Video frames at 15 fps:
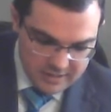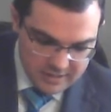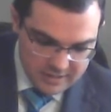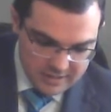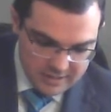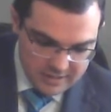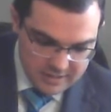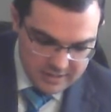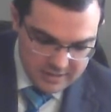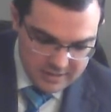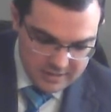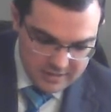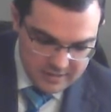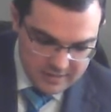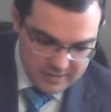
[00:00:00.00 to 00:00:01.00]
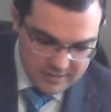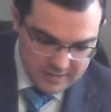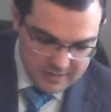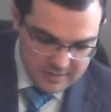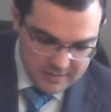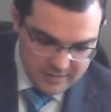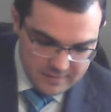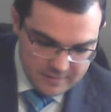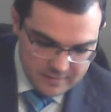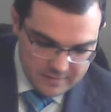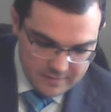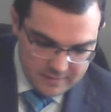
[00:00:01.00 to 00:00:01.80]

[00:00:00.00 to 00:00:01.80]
(no one is talking)